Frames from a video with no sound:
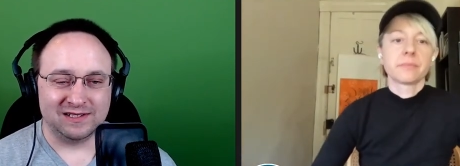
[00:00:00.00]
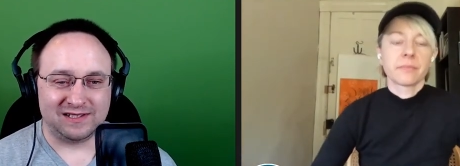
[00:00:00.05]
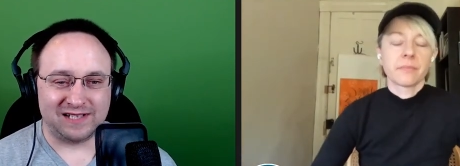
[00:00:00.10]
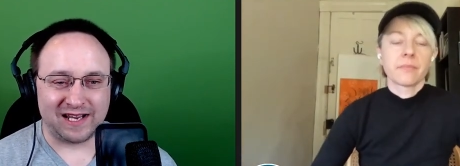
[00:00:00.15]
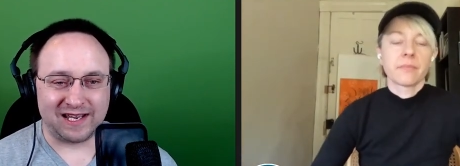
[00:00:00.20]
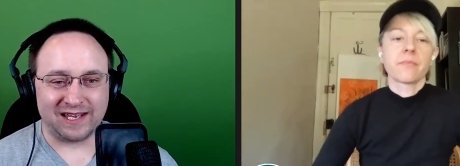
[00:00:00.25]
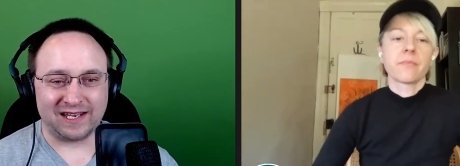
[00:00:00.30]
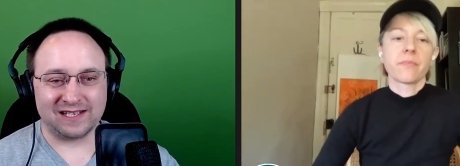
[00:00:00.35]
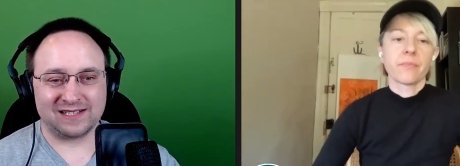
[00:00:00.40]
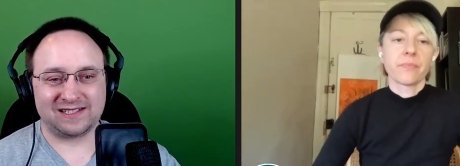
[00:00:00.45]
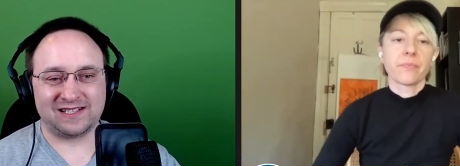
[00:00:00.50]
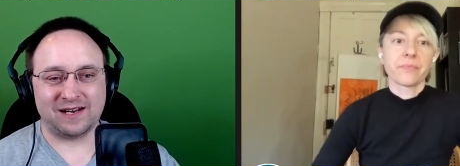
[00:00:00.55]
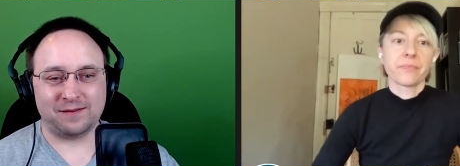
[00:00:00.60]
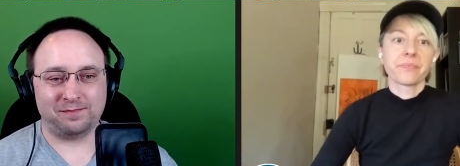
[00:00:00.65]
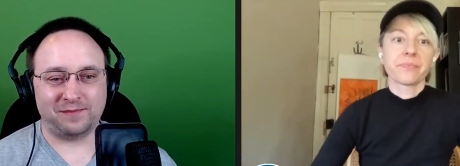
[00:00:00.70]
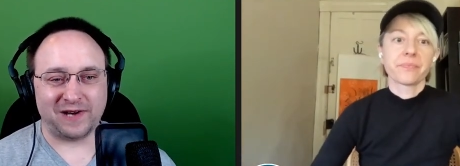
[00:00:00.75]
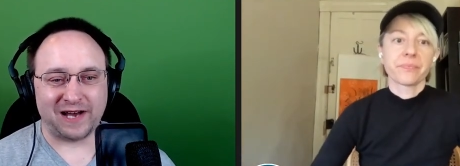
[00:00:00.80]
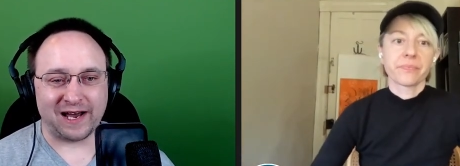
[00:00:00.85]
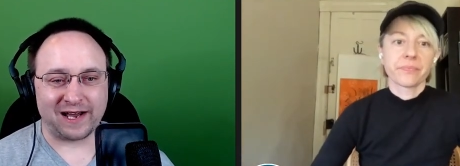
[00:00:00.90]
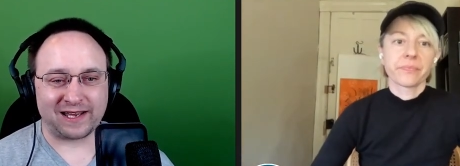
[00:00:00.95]
Speaker 1: Taking a step
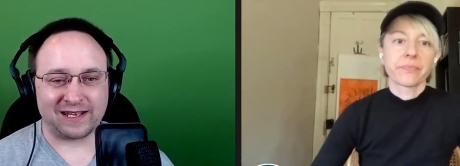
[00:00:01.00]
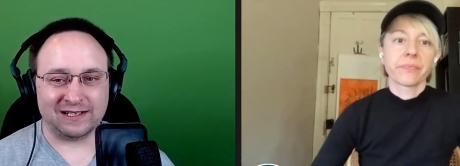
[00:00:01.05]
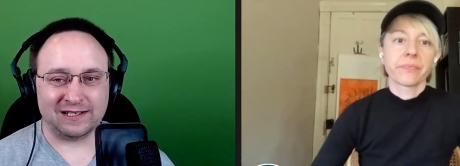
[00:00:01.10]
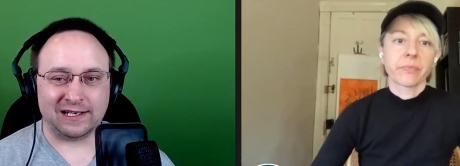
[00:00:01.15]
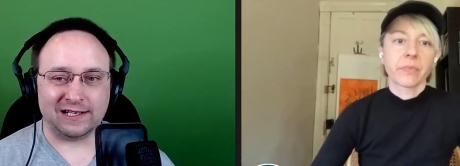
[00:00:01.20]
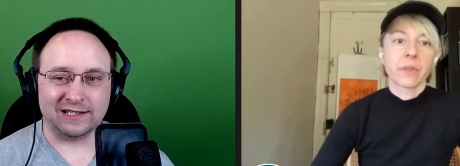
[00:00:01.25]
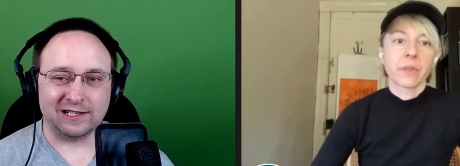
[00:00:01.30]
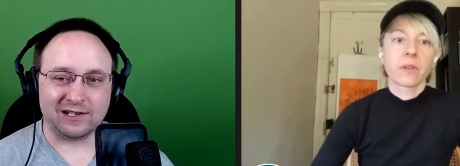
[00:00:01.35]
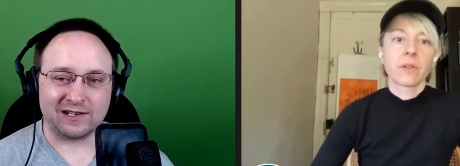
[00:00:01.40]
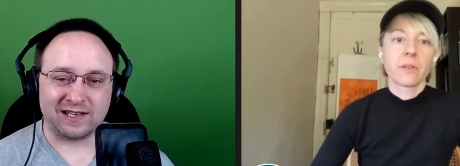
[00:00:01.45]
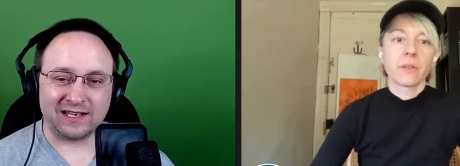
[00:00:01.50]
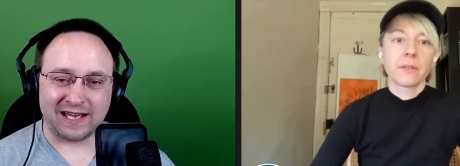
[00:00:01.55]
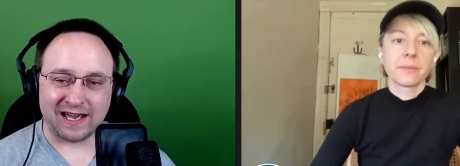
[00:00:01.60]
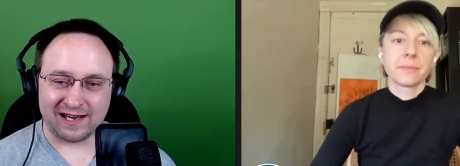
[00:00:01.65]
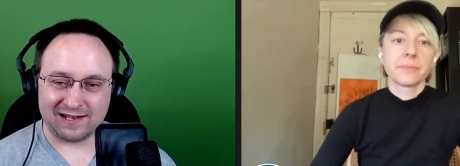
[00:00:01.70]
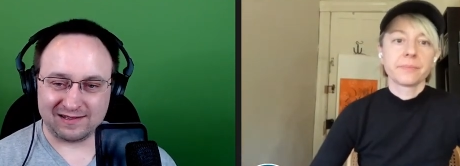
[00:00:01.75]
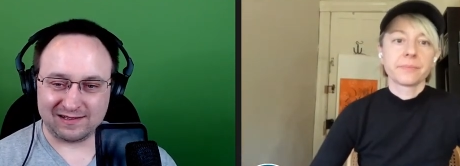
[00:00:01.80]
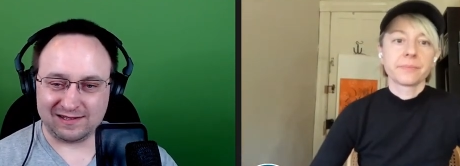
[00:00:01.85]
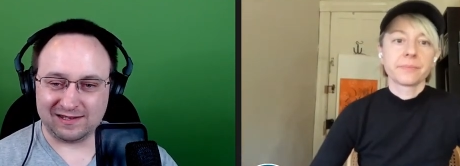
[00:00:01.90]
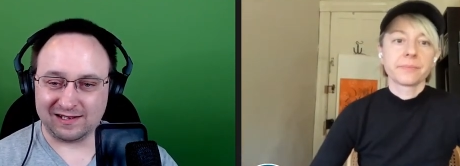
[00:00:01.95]
back and, and looking
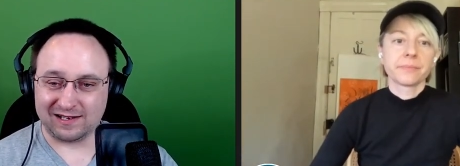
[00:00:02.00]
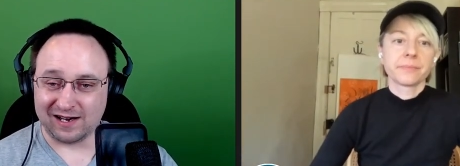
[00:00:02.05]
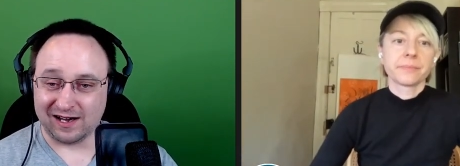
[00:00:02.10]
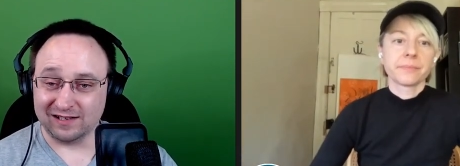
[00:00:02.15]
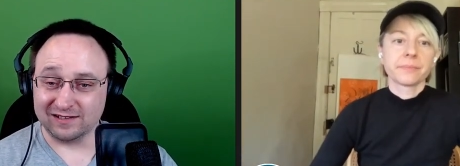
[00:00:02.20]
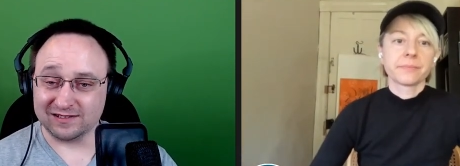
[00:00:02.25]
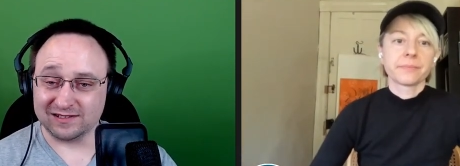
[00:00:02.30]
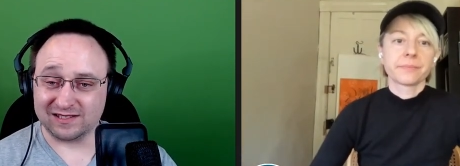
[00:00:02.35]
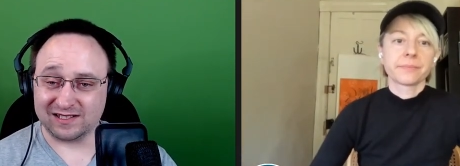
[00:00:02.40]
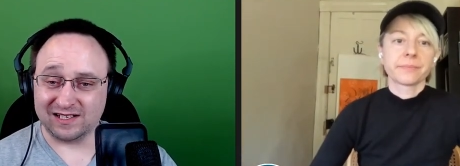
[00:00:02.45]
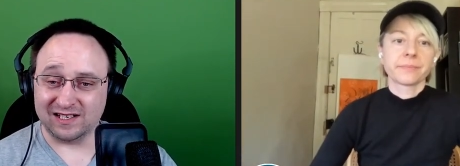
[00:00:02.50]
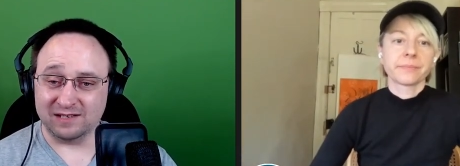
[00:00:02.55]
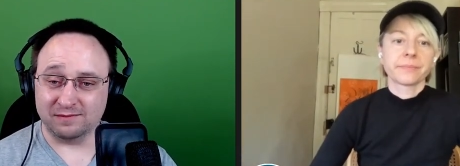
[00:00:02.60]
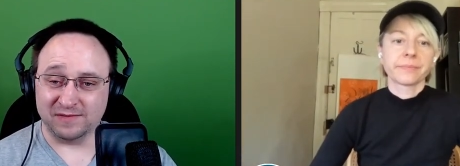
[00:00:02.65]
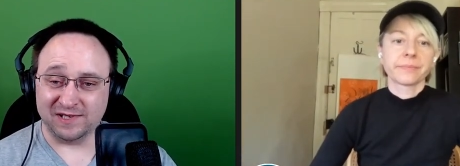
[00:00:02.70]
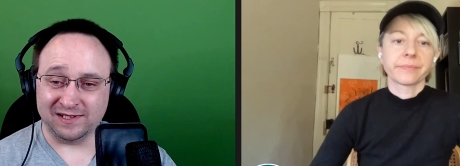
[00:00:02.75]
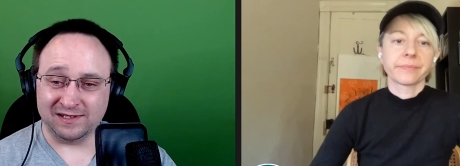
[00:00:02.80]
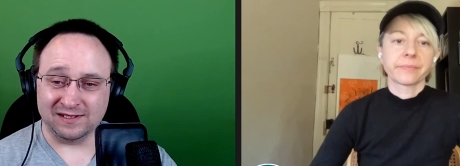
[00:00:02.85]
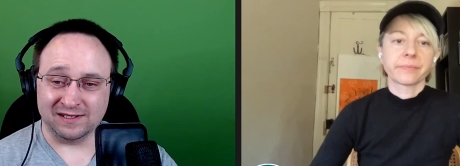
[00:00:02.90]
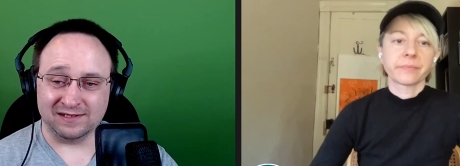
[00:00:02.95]
at the color scheme
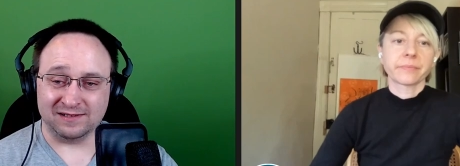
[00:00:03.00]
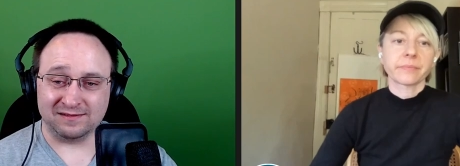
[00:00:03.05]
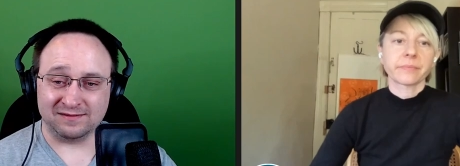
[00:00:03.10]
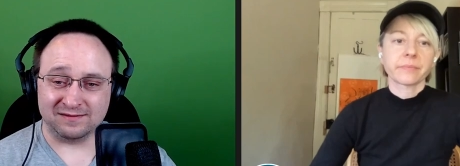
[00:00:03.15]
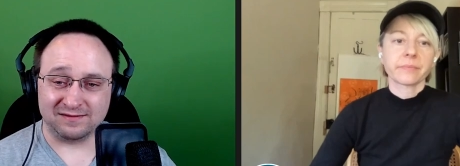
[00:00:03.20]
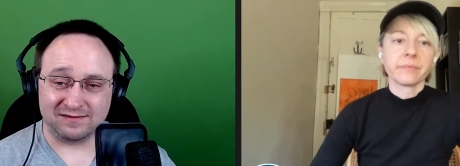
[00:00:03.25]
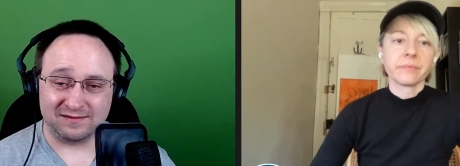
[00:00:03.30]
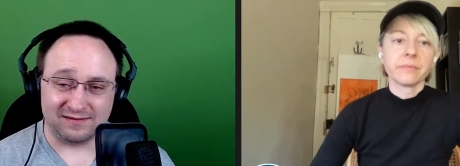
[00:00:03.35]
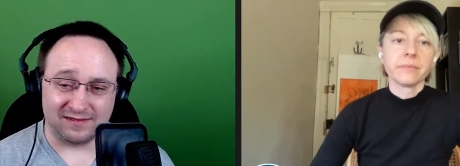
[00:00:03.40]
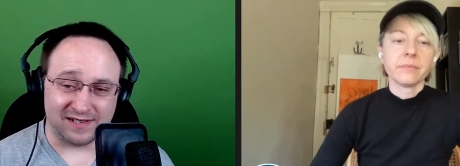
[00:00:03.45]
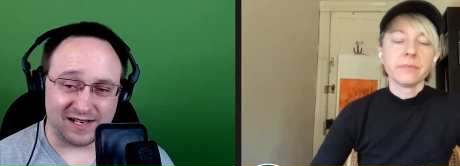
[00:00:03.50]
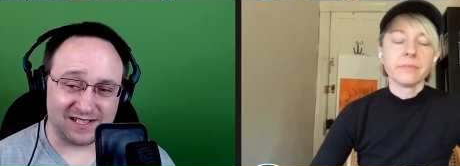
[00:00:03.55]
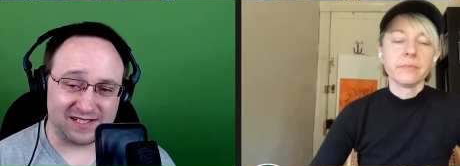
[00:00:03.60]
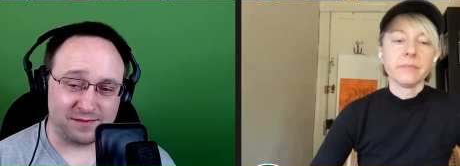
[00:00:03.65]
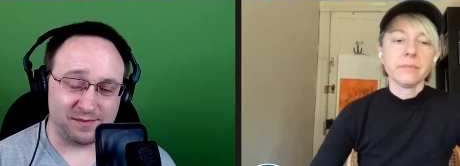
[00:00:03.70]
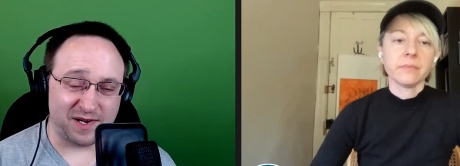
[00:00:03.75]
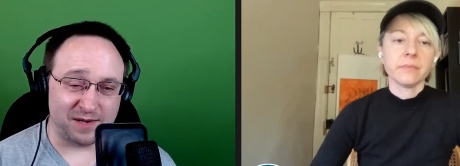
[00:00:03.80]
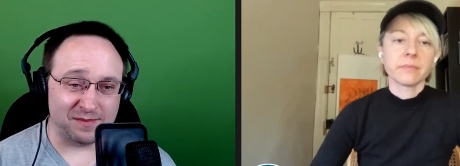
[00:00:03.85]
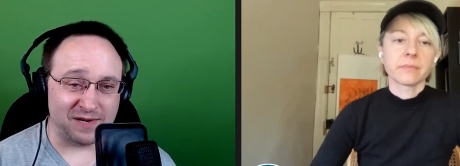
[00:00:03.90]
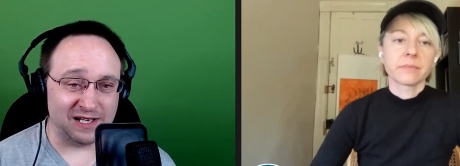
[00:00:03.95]
in,
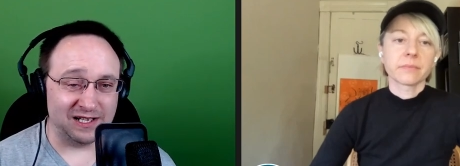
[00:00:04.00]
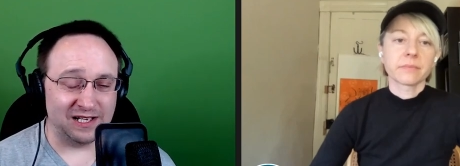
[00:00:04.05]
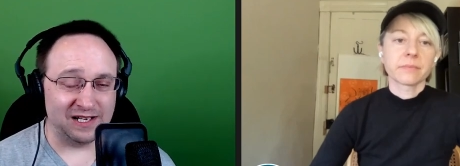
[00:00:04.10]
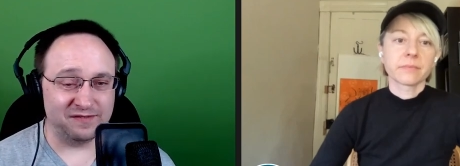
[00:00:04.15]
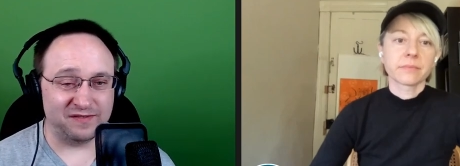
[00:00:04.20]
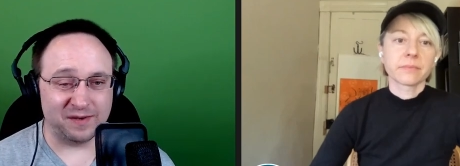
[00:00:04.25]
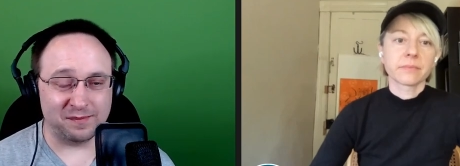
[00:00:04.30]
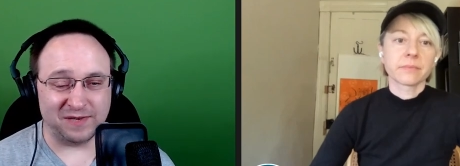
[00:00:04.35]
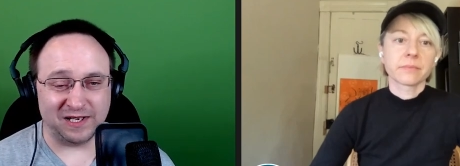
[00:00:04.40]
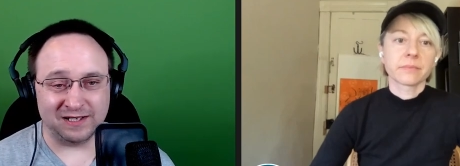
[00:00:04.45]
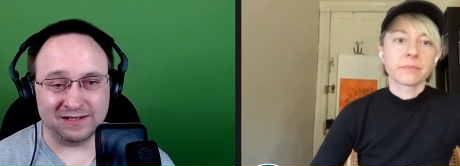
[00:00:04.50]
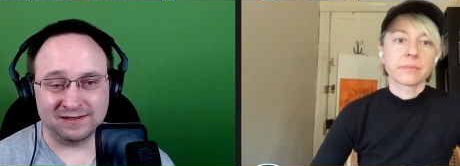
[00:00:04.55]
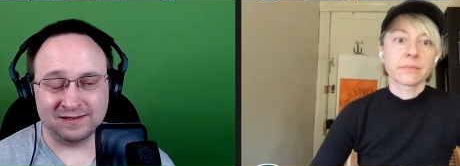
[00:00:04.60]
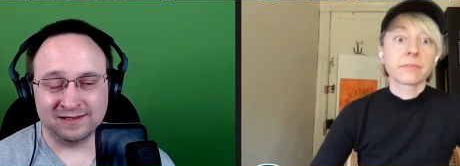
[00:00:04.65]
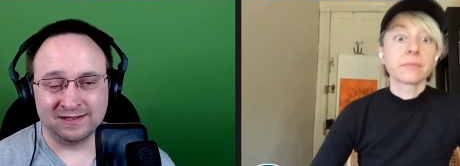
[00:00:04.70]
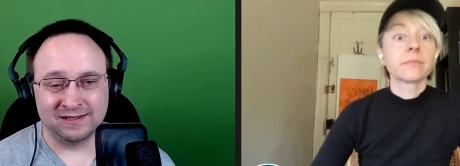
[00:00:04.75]
in my love, I mean,